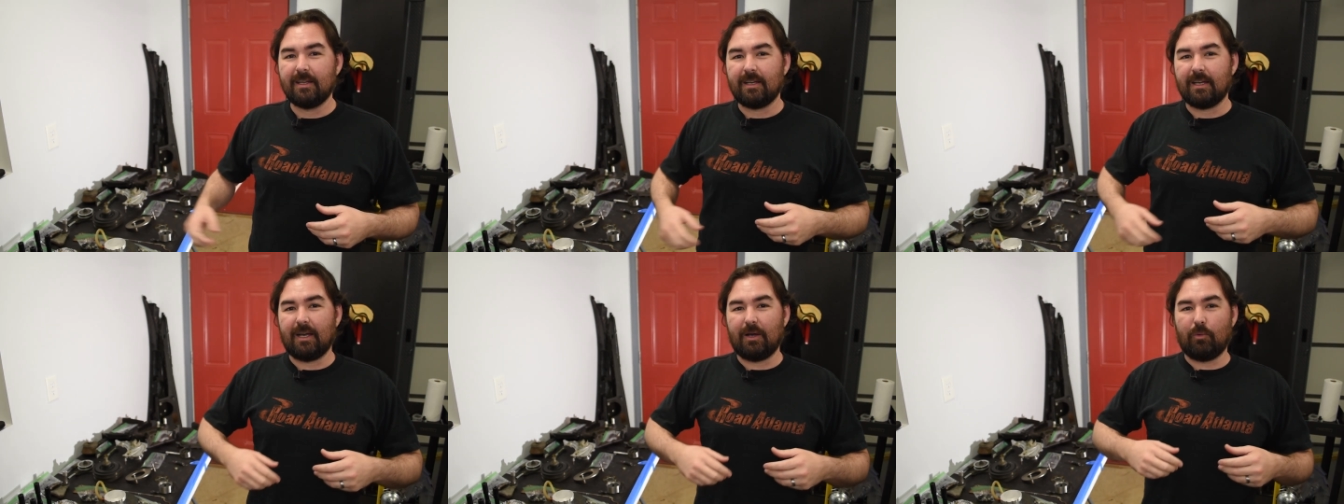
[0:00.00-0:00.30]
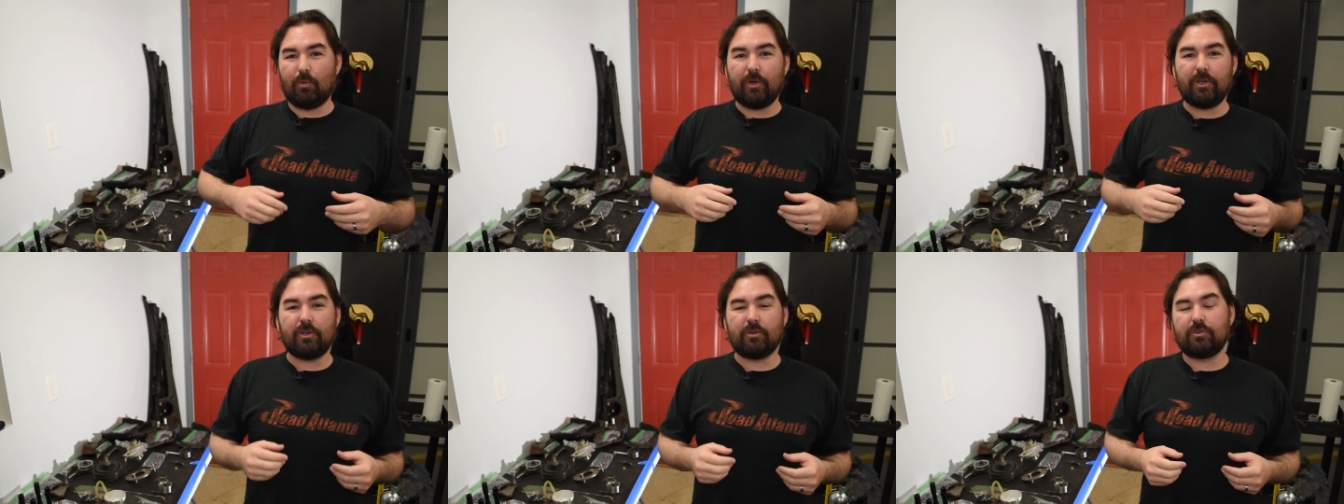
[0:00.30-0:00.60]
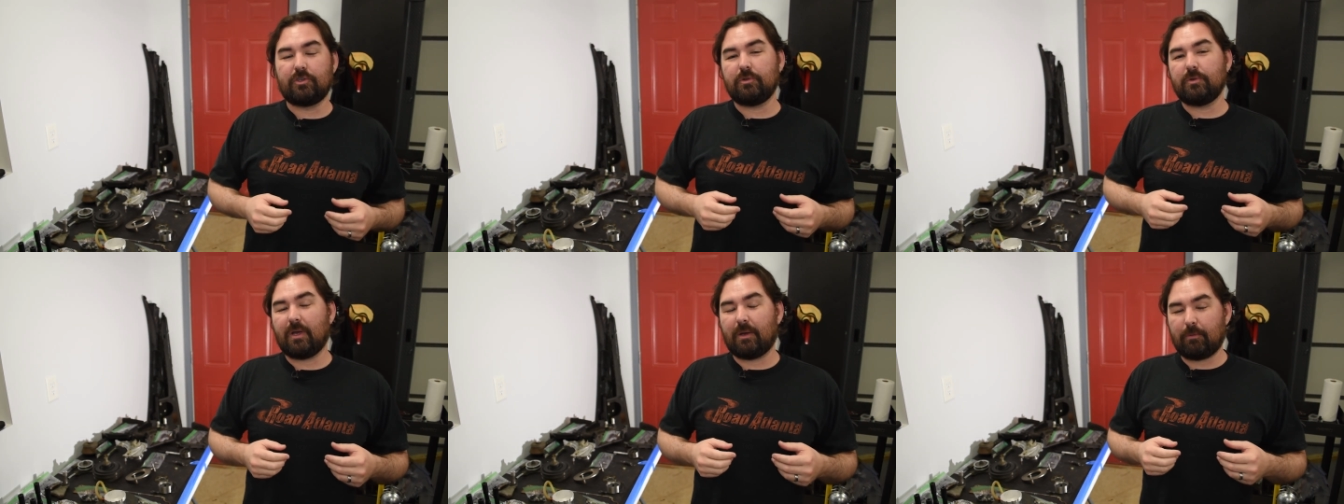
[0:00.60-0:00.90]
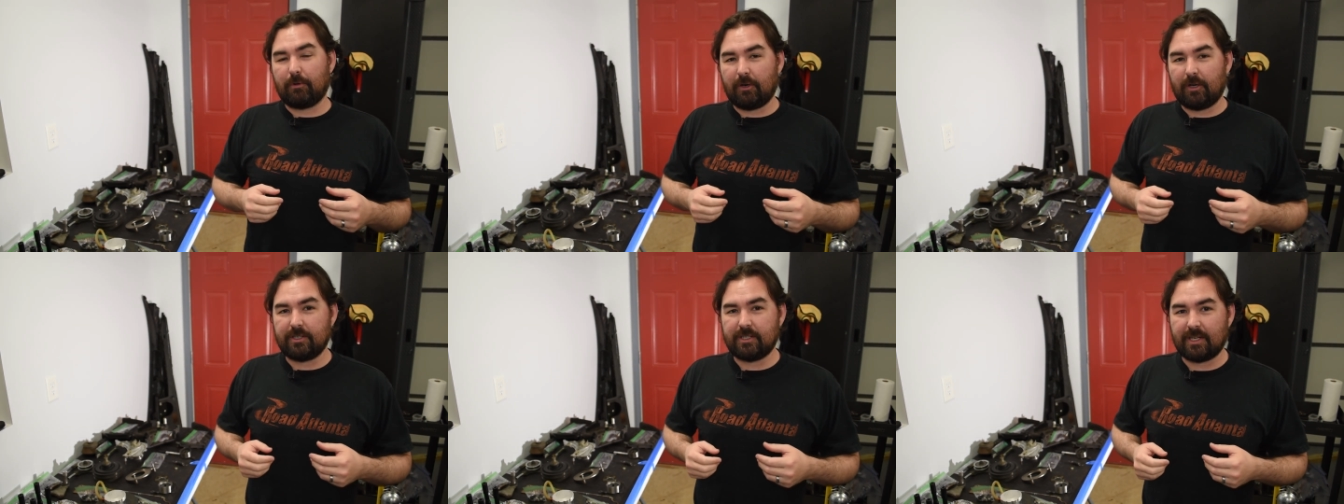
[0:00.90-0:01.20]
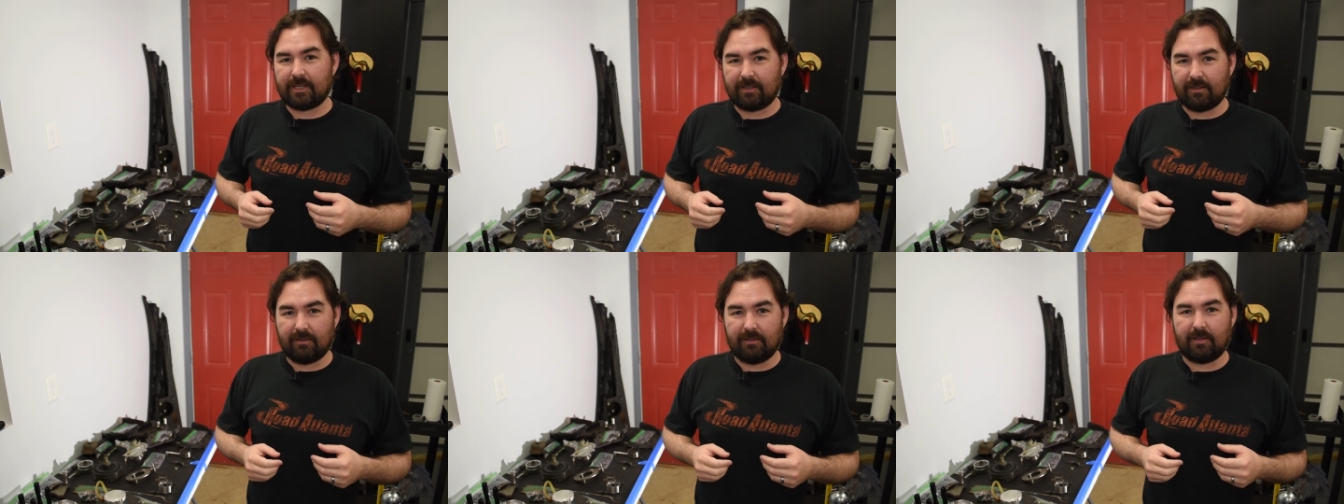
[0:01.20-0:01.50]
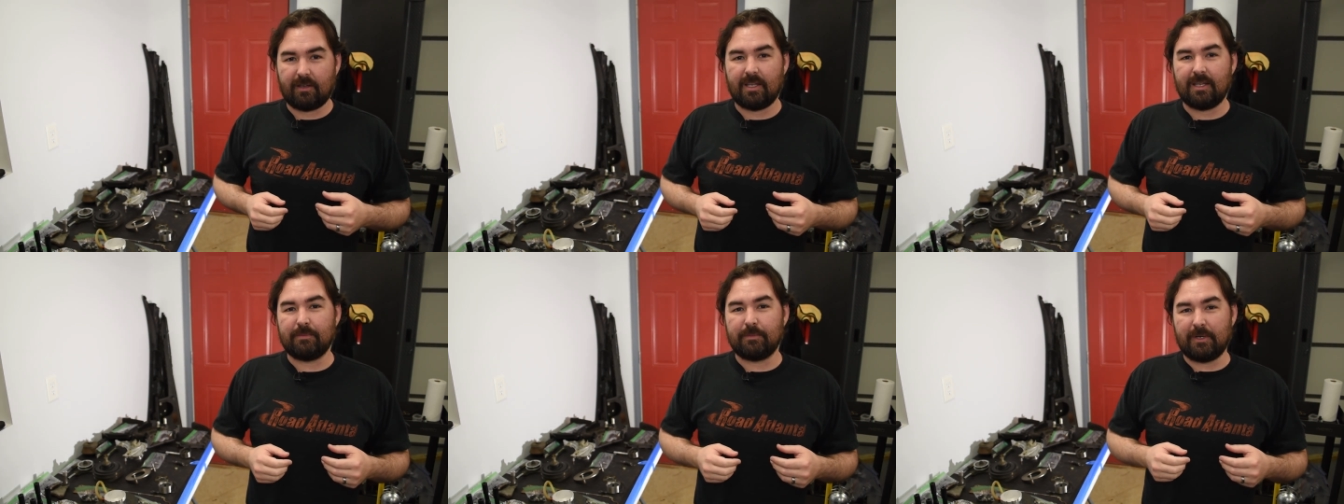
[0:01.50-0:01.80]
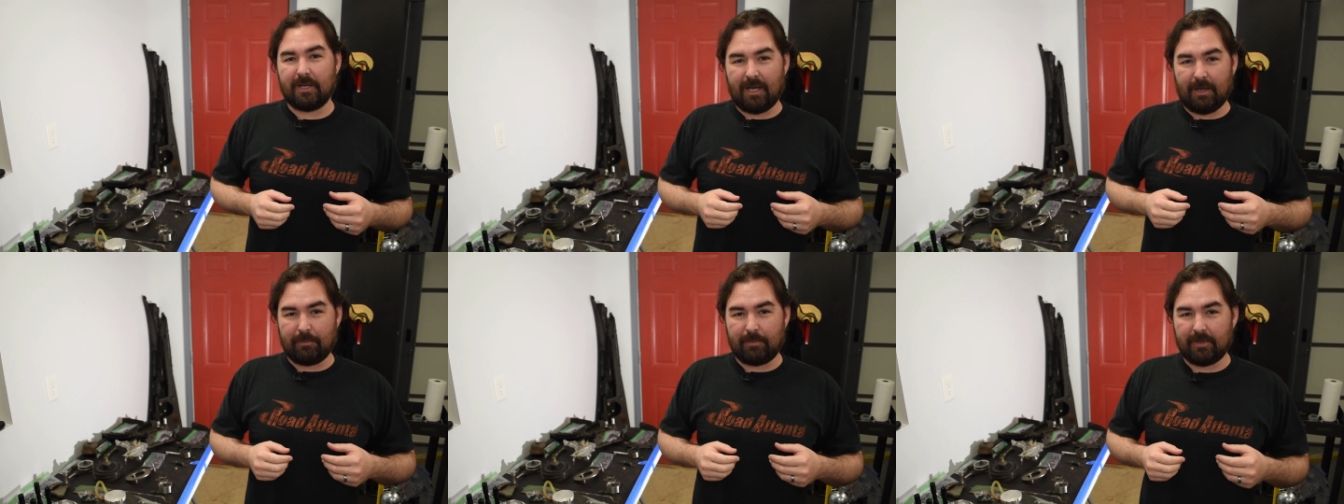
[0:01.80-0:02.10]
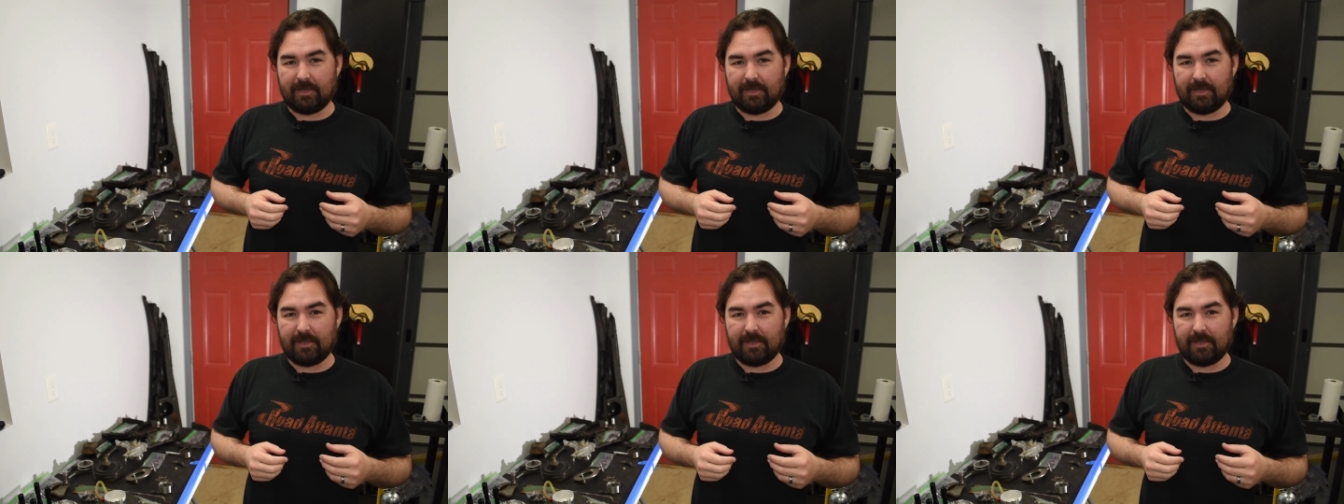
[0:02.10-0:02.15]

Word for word: uh, when you're doing a project, look him up.